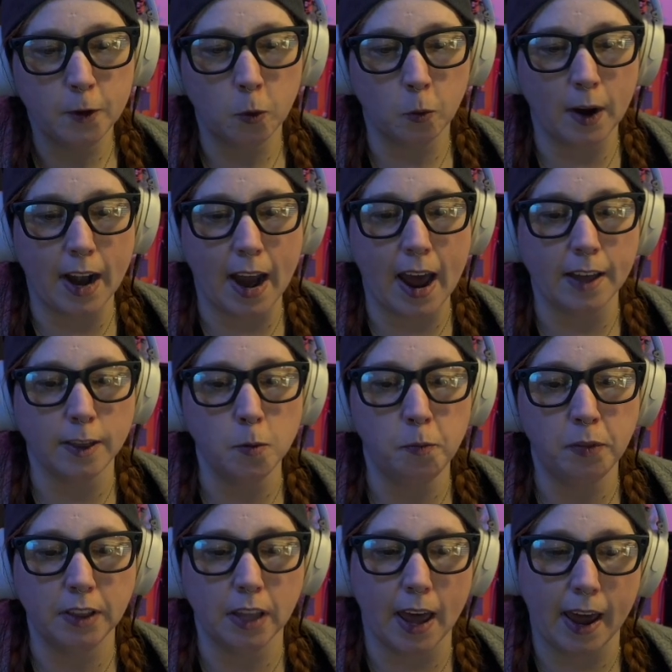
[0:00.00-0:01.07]
when I had the
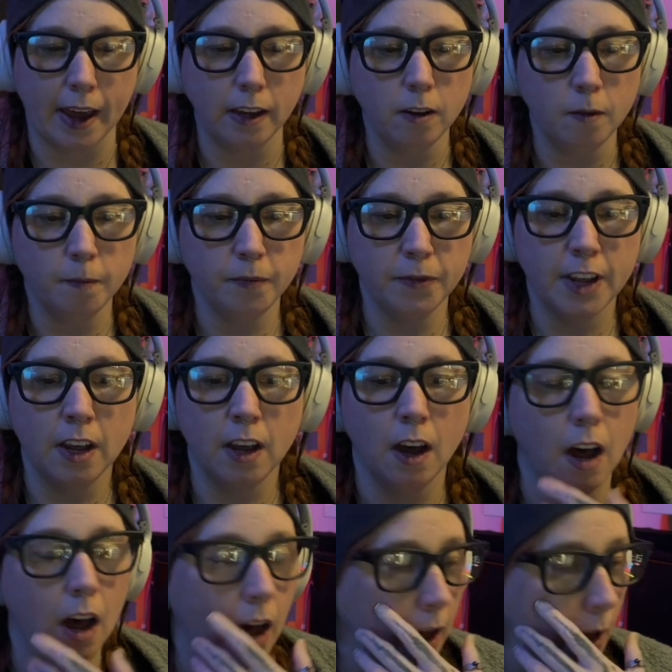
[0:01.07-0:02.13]
plague.
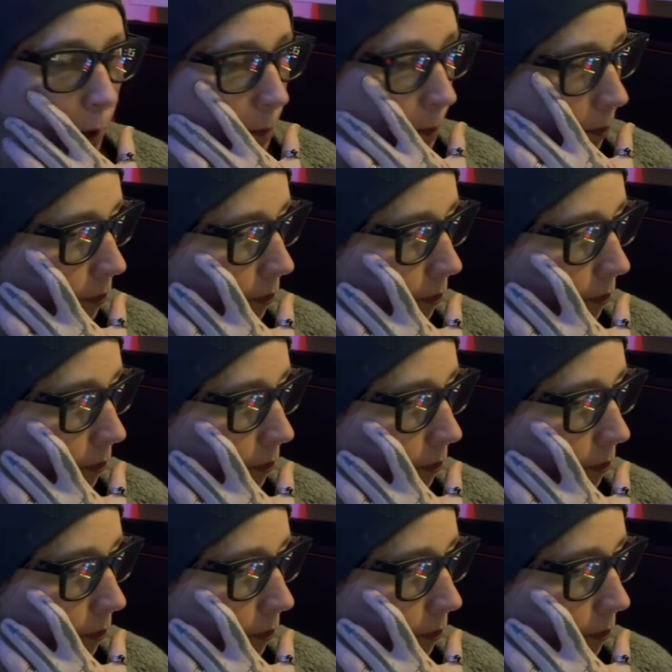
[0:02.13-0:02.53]
And